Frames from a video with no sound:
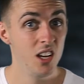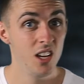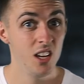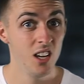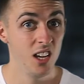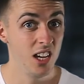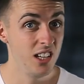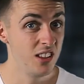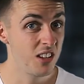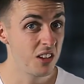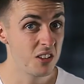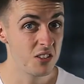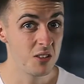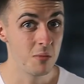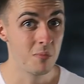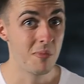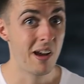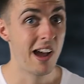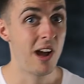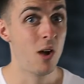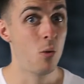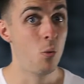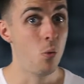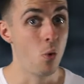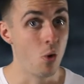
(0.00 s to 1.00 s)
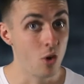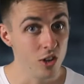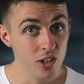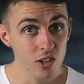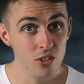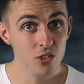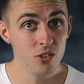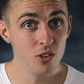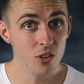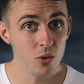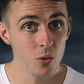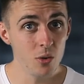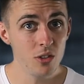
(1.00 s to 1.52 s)
it doesn't matter what you
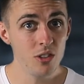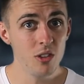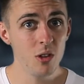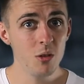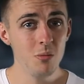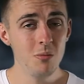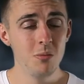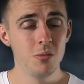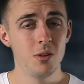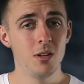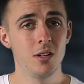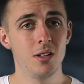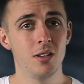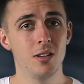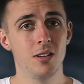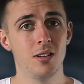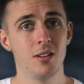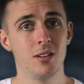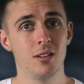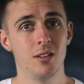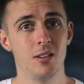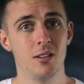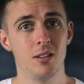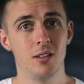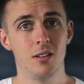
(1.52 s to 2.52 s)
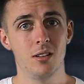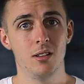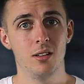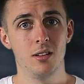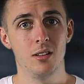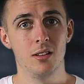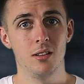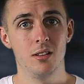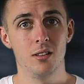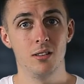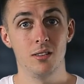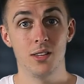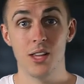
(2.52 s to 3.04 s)
do with them?
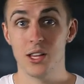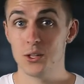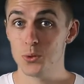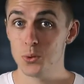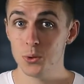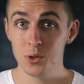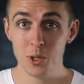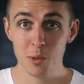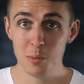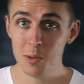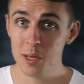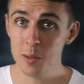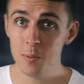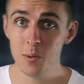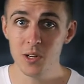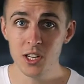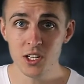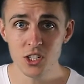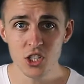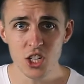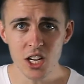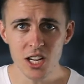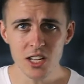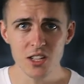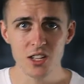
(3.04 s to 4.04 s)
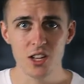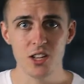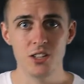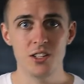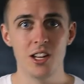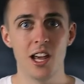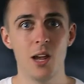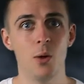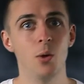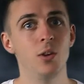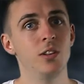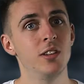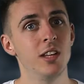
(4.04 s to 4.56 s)
That's what the people in Jesus' day
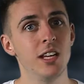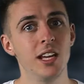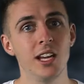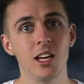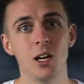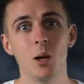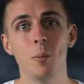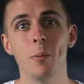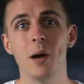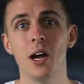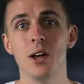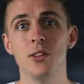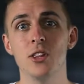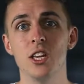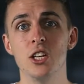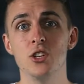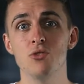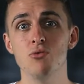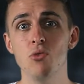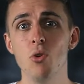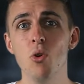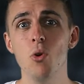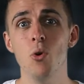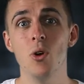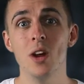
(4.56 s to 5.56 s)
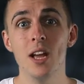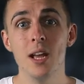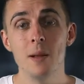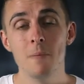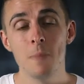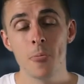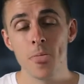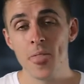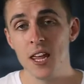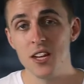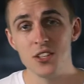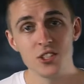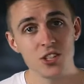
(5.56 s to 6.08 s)
were thinking about this rule.
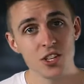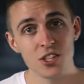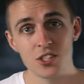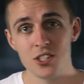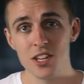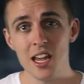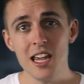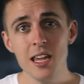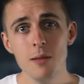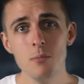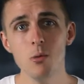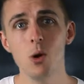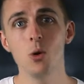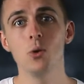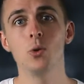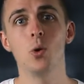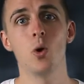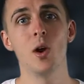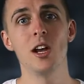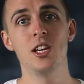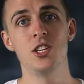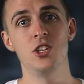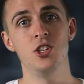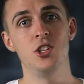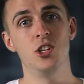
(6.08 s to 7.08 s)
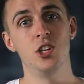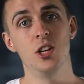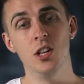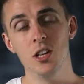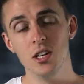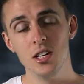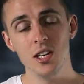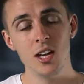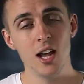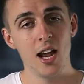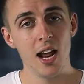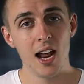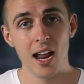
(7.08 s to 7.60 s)
It's the same old
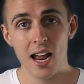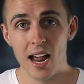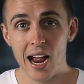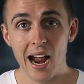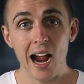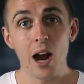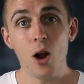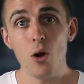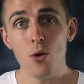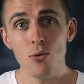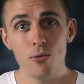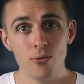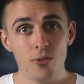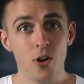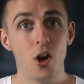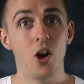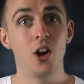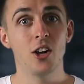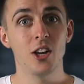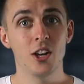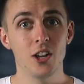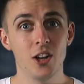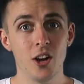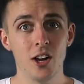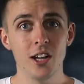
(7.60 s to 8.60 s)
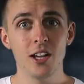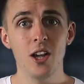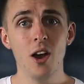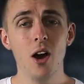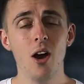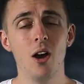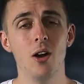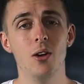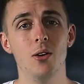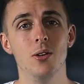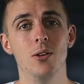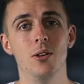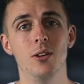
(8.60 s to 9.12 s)
question, how far can I
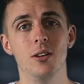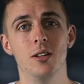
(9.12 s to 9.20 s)
go?